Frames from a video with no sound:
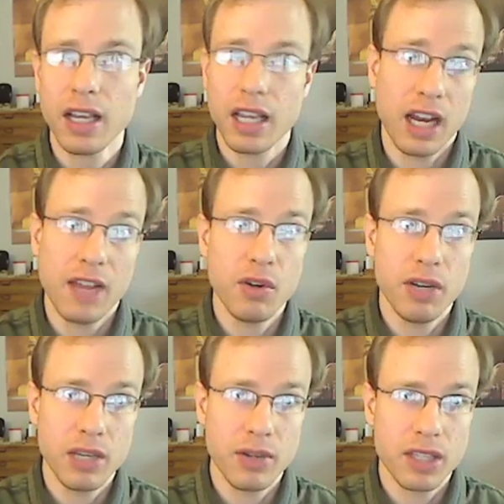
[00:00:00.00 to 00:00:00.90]
Again, I have no
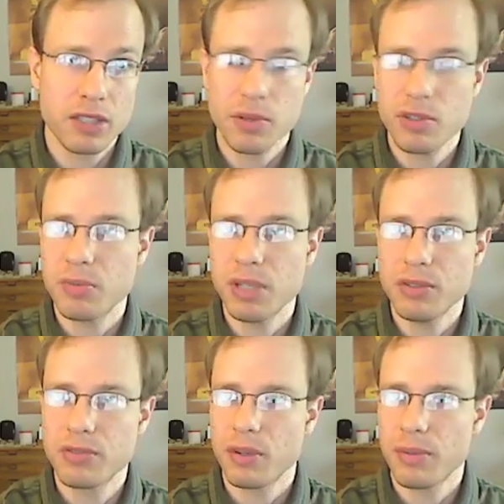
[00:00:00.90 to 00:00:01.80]
idea what that's supposed to be
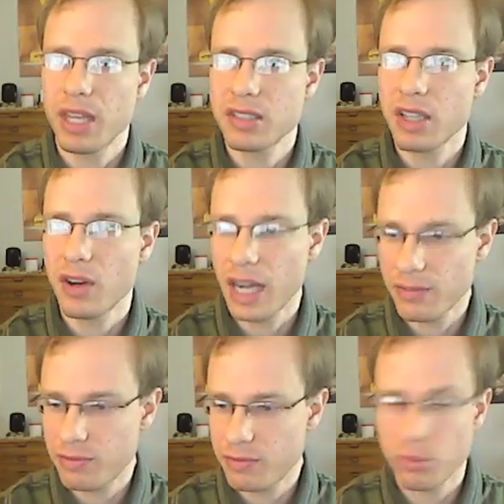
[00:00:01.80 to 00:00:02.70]
used for, but that's how
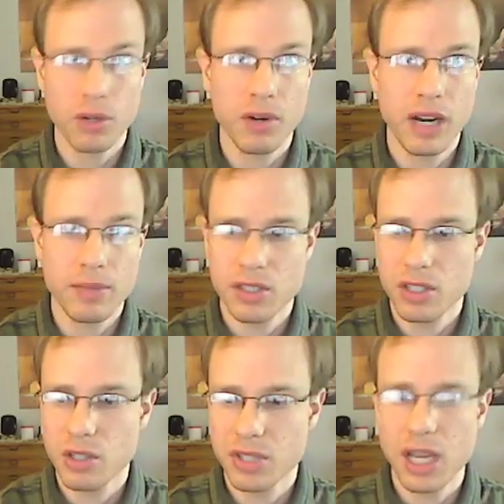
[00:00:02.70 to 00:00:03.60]
I've programmed it
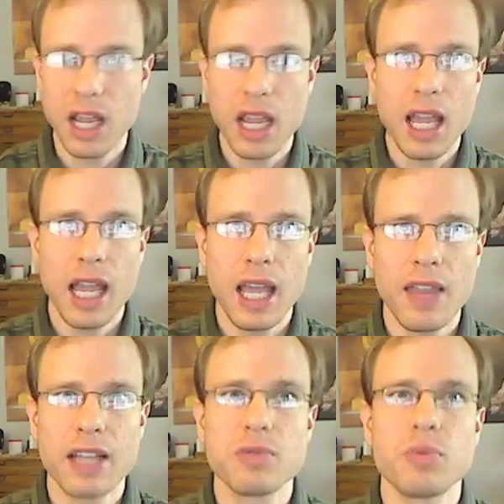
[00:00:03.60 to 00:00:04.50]
to use it,
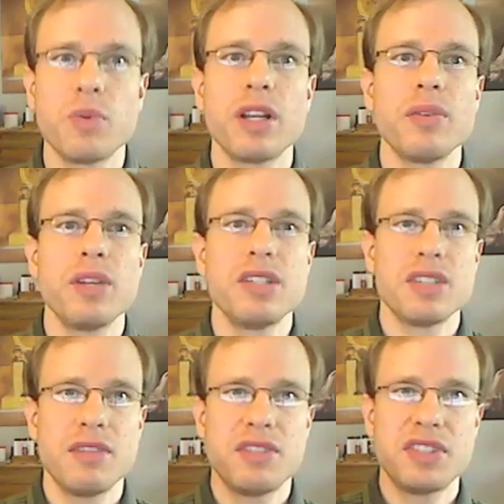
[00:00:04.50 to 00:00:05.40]
and that's one of the
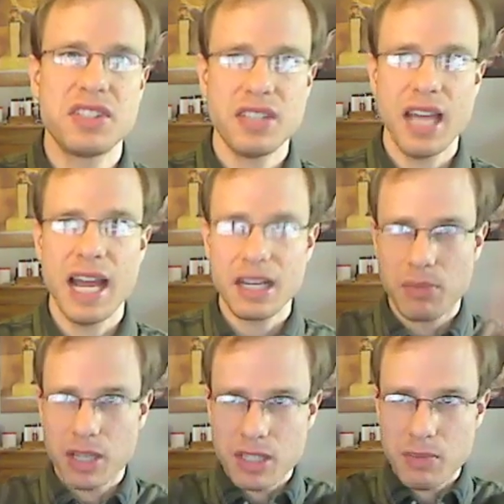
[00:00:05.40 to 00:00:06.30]
reasons I've stacked
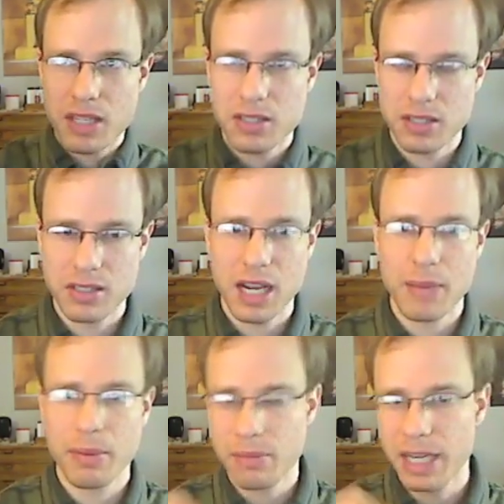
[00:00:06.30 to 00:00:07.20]
my spaces
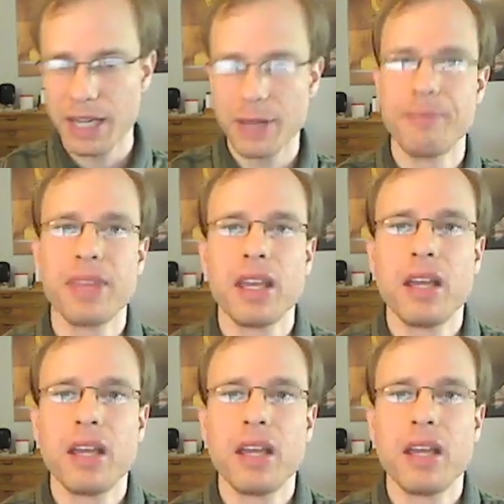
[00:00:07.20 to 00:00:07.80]
top and bottom,